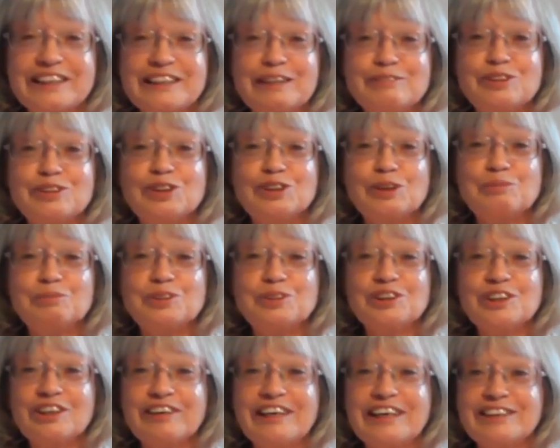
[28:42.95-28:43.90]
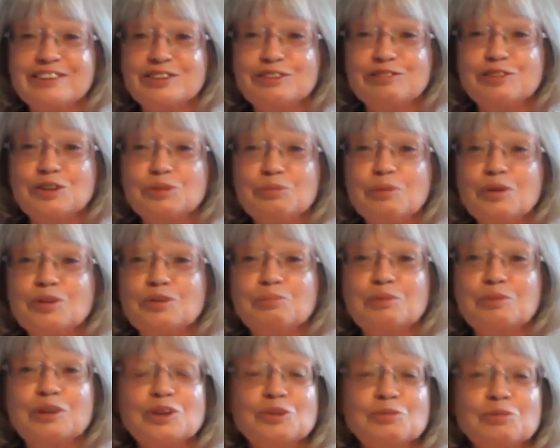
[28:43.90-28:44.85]
I'd have a job to know how to
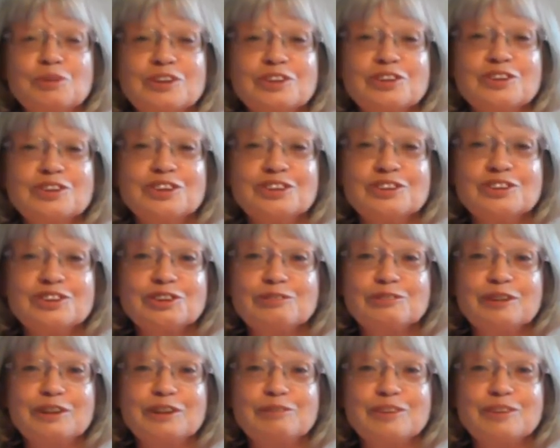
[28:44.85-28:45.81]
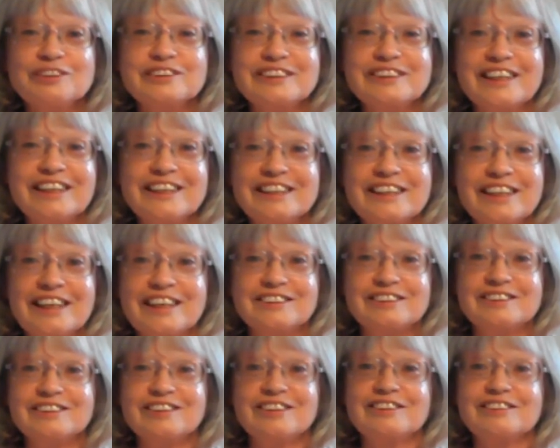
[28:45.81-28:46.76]
respond, because we're not used to anyone saying
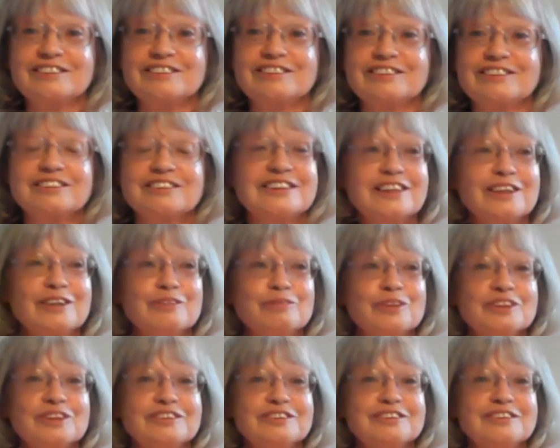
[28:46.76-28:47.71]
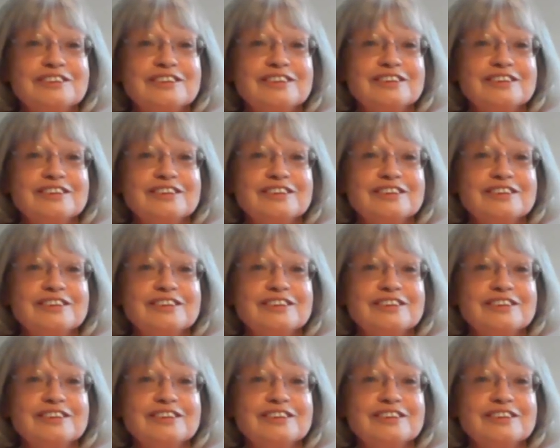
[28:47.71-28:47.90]
that to us. It's like, what?